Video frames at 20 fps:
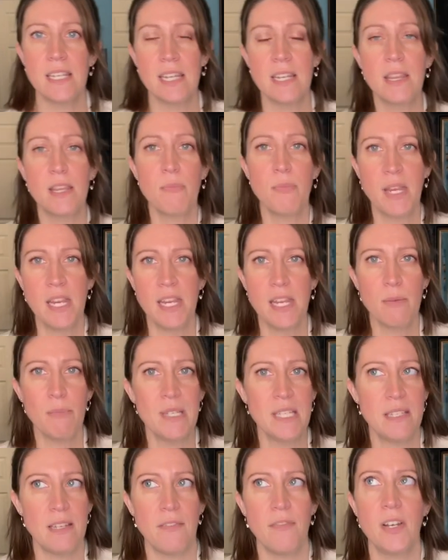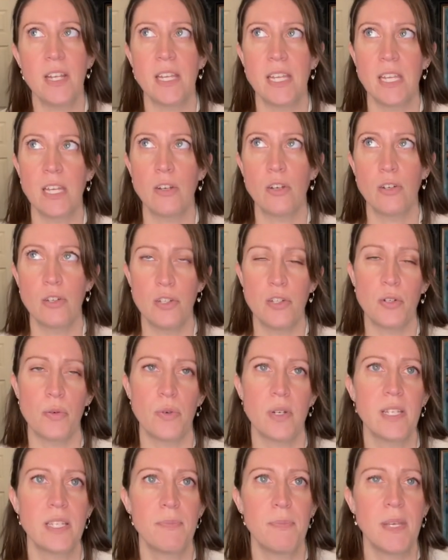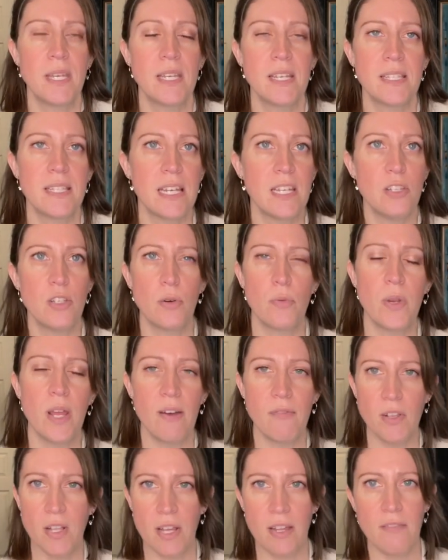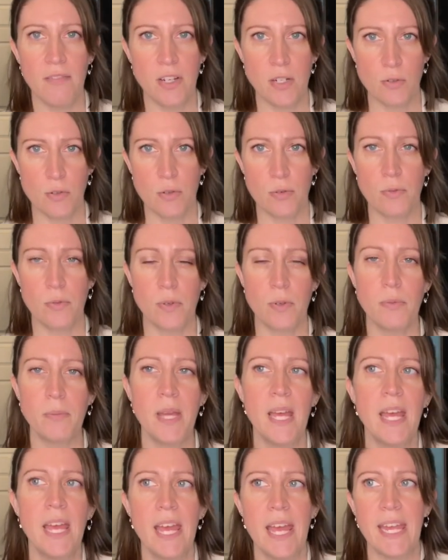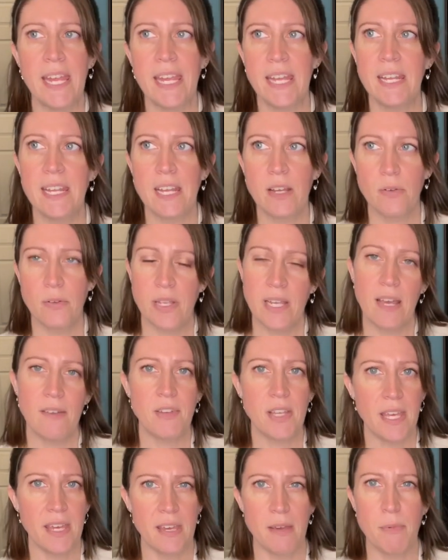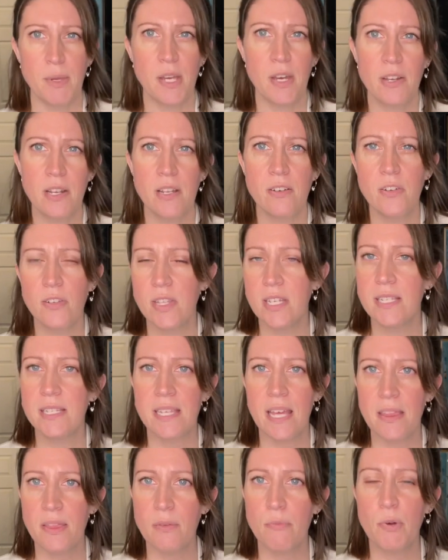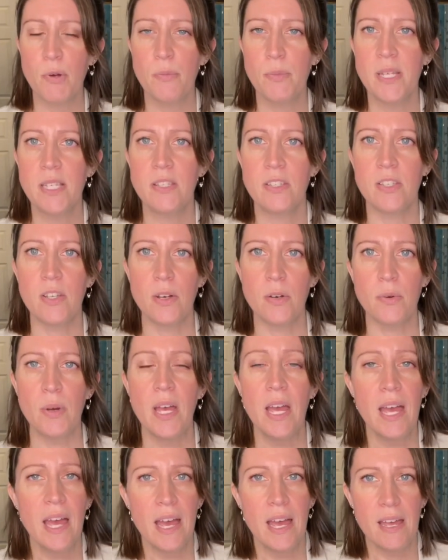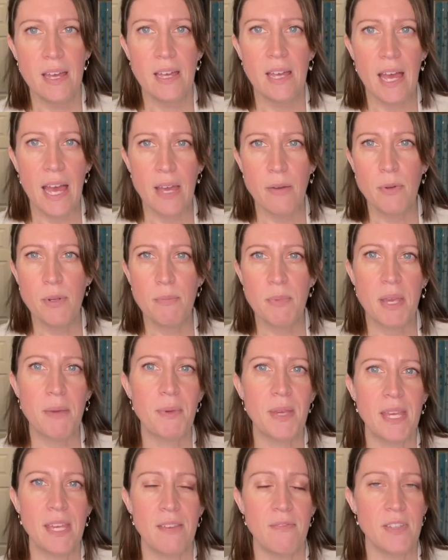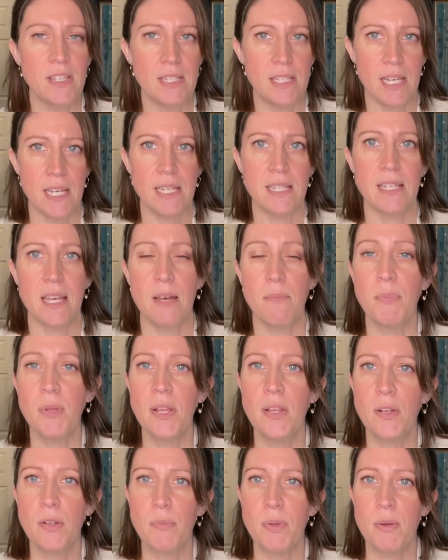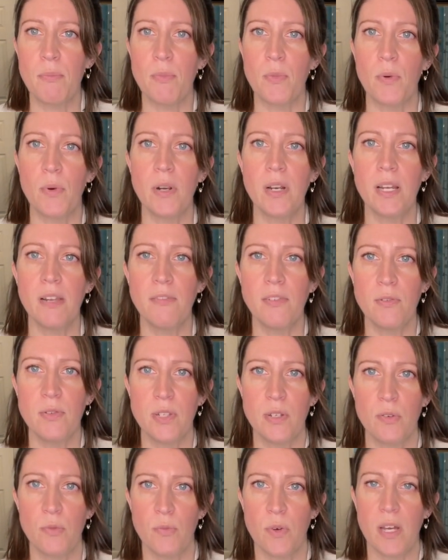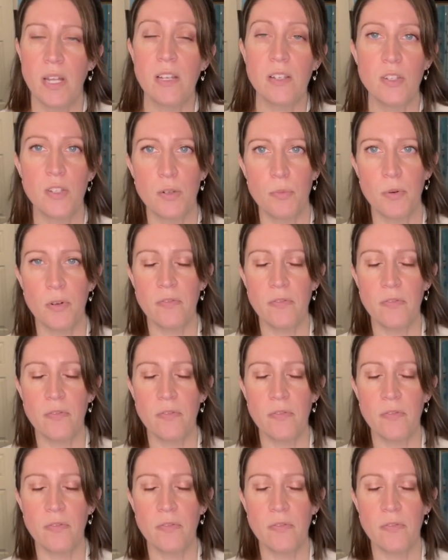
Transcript: the medium is definitely a good choice because I don't have a lot of extra room, and I only have a cami on under this at the moment, so I would maybe even size up a little bit more if you didn't want a super